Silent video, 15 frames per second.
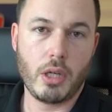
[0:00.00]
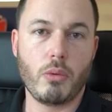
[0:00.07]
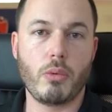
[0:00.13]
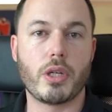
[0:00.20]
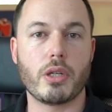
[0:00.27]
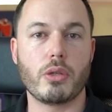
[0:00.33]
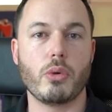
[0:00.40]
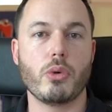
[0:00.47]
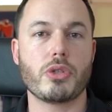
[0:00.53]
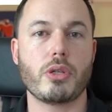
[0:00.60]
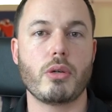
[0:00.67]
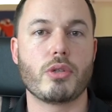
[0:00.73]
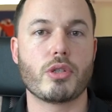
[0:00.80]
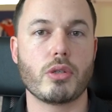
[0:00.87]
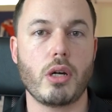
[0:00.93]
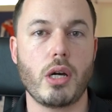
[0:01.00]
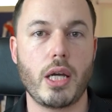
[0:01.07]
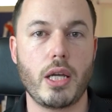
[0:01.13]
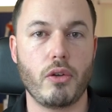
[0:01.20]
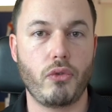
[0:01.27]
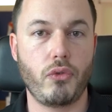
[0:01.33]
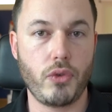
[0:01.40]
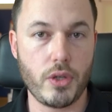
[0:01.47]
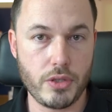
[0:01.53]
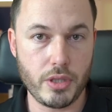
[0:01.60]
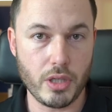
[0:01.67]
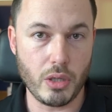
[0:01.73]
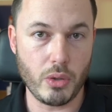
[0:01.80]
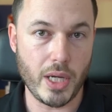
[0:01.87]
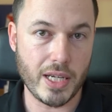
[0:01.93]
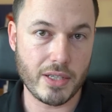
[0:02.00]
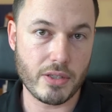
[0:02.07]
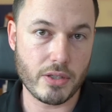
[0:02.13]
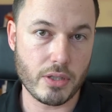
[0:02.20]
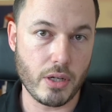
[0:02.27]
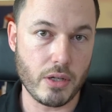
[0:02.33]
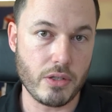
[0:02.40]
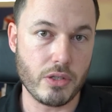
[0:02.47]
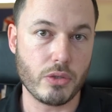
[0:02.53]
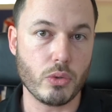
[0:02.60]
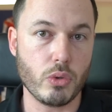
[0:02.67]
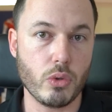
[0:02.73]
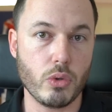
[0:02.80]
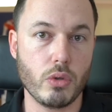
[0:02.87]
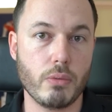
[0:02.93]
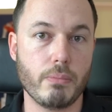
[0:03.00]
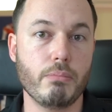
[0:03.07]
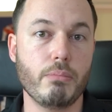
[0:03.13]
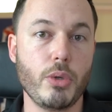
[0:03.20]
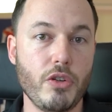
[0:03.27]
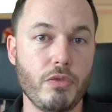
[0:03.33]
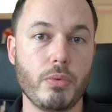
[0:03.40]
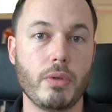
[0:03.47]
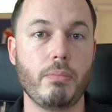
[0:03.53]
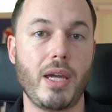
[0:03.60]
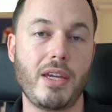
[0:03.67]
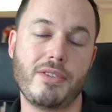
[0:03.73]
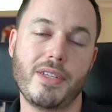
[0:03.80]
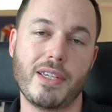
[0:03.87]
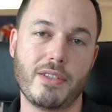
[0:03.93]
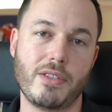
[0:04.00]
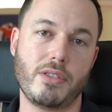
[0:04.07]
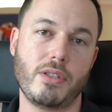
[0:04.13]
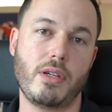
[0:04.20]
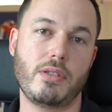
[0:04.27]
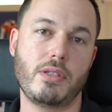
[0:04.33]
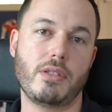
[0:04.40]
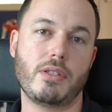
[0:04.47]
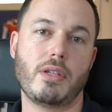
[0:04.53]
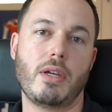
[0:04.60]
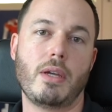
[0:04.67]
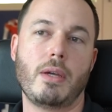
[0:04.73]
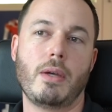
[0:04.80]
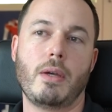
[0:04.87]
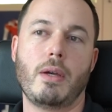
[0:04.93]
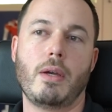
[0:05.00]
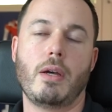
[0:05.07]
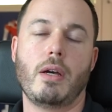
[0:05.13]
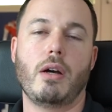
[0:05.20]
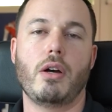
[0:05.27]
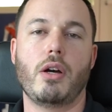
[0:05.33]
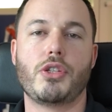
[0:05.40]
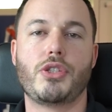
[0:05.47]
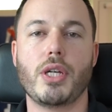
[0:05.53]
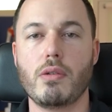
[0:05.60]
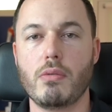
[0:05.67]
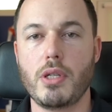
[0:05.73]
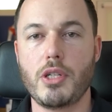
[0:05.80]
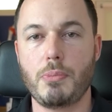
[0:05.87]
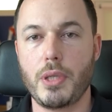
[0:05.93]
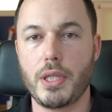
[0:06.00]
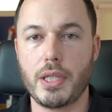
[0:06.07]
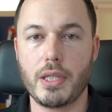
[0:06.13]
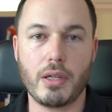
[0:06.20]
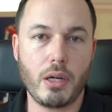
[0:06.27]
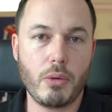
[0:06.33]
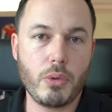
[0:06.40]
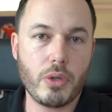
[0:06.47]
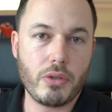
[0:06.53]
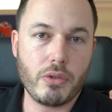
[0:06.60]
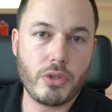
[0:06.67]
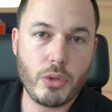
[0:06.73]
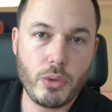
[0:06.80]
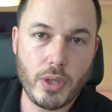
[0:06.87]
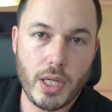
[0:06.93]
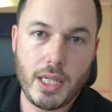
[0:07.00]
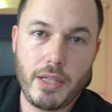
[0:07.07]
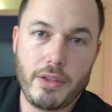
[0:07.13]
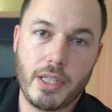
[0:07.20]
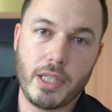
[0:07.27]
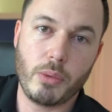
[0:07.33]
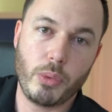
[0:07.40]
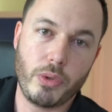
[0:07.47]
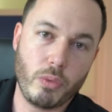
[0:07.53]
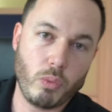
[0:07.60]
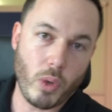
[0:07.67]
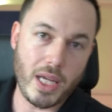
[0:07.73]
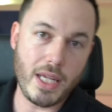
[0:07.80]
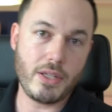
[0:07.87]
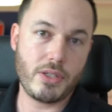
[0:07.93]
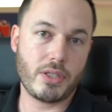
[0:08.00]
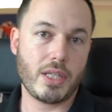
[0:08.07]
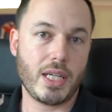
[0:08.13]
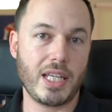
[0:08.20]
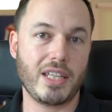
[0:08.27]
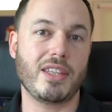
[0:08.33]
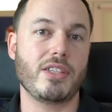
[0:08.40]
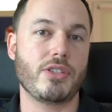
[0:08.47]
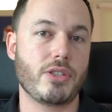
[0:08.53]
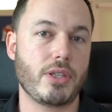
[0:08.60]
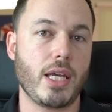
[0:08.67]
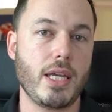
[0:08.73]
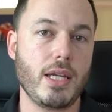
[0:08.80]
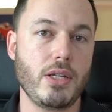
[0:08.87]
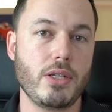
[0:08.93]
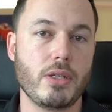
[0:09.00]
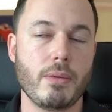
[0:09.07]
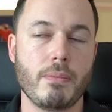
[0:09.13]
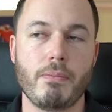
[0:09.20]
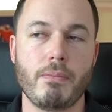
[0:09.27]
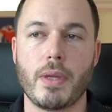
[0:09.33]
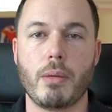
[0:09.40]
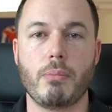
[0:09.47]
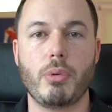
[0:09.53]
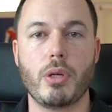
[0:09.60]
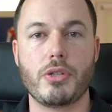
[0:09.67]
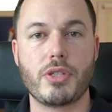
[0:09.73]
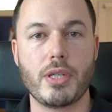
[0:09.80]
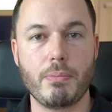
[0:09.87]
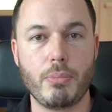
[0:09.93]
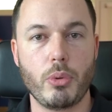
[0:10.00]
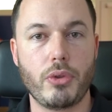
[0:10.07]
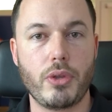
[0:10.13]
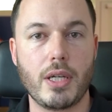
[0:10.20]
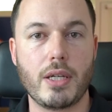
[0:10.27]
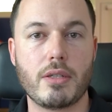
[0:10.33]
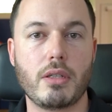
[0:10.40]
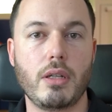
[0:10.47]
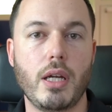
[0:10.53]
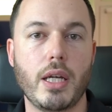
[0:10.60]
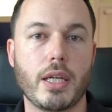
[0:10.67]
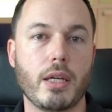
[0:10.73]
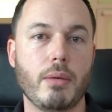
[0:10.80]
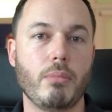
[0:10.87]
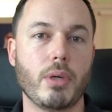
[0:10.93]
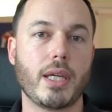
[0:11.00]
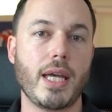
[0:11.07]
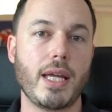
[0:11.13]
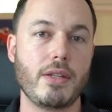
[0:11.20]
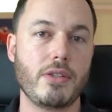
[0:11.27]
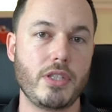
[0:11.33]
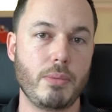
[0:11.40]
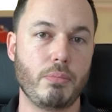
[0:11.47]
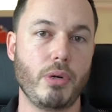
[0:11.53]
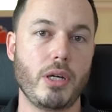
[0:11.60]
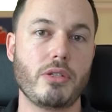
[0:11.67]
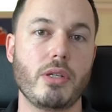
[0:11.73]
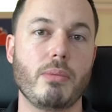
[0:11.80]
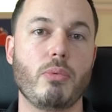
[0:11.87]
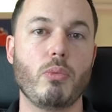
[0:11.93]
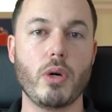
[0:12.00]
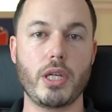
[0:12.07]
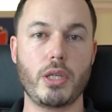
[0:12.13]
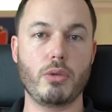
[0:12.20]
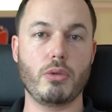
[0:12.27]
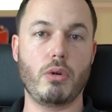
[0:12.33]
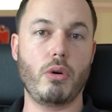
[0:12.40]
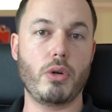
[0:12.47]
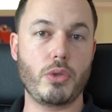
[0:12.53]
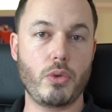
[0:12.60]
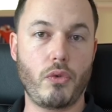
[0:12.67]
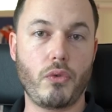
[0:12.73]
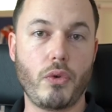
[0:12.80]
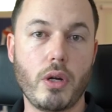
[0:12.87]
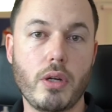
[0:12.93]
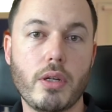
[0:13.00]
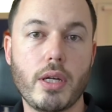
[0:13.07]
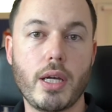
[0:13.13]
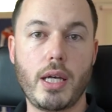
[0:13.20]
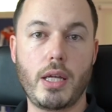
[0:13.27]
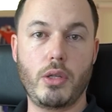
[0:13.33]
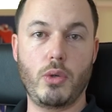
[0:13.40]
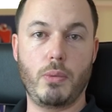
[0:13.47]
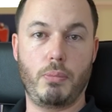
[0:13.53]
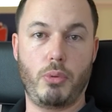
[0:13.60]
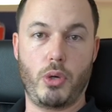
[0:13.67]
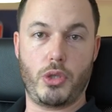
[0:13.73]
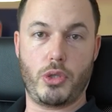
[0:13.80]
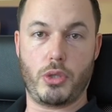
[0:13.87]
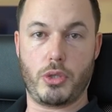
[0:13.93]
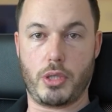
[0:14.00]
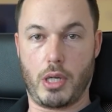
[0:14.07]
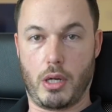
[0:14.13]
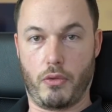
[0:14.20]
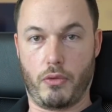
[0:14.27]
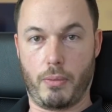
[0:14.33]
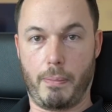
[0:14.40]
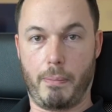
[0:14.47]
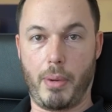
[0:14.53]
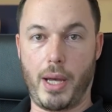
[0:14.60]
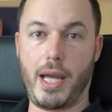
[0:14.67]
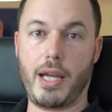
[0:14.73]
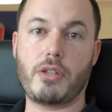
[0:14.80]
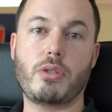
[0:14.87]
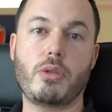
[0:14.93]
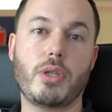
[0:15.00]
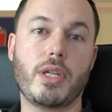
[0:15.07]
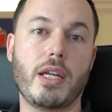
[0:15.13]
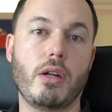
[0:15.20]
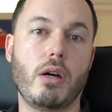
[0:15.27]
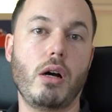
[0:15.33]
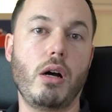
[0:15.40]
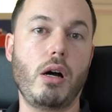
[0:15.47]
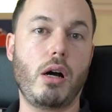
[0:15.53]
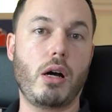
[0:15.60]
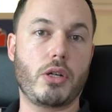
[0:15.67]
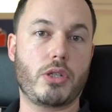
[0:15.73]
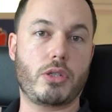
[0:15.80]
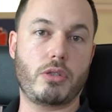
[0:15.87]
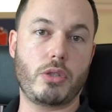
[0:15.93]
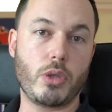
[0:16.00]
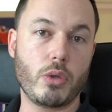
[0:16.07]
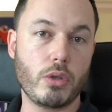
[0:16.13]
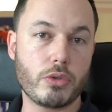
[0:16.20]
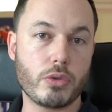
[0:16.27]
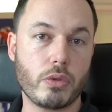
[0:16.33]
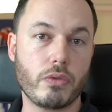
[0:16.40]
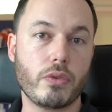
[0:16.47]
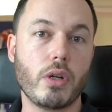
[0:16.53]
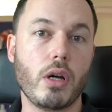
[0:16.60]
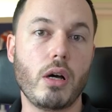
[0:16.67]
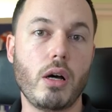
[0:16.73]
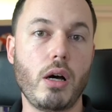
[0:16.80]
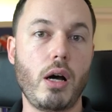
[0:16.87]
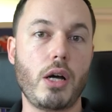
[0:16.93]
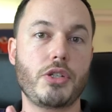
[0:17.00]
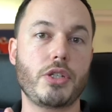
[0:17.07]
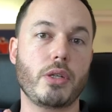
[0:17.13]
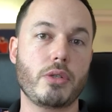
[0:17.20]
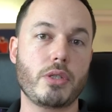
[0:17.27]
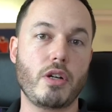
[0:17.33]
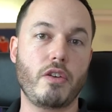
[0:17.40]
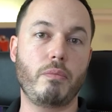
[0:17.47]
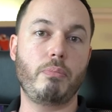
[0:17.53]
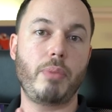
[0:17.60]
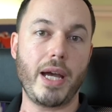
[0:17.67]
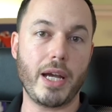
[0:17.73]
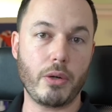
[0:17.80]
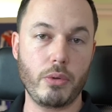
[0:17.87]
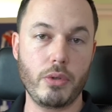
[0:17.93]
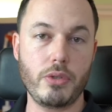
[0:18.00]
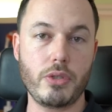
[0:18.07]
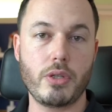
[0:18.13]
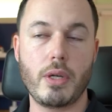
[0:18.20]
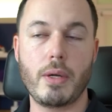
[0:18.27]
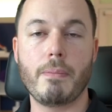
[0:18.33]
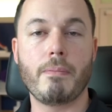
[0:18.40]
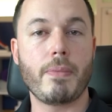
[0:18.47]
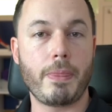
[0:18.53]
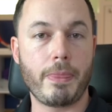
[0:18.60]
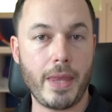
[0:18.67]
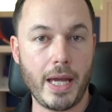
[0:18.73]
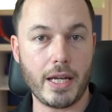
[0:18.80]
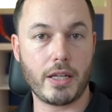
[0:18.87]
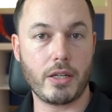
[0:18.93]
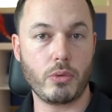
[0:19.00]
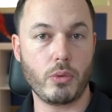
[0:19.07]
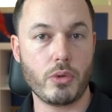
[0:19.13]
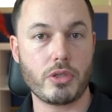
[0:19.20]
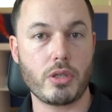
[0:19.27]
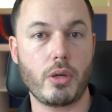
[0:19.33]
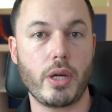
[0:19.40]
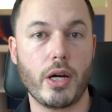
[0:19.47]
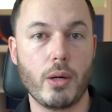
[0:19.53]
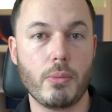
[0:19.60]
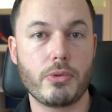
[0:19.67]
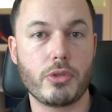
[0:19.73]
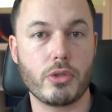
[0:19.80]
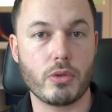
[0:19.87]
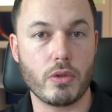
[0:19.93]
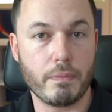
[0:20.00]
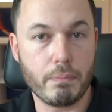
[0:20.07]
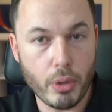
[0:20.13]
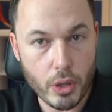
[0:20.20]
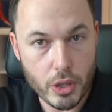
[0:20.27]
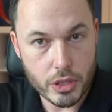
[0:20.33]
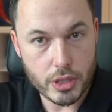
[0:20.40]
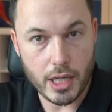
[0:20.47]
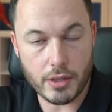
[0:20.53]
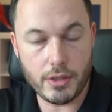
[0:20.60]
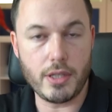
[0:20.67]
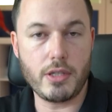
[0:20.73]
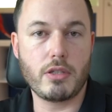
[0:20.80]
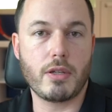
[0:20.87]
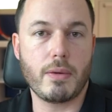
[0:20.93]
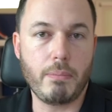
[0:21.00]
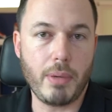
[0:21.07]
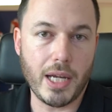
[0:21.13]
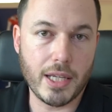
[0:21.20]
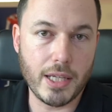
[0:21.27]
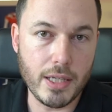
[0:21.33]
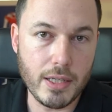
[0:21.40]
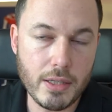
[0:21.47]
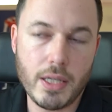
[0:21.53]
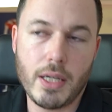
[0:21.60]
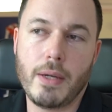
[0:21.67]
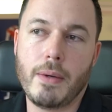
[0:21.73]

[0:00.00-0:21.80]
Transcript: We can also try physio exercises or movement-based exercises. Generally speaking, I wouldn't do anything with weights at this stage, but simple things like a Mackenzie press up where you're on your front and you push yourself back so you get an arch, so you're sort of arching yourself backwards. That can also help to sort of push that disc back in.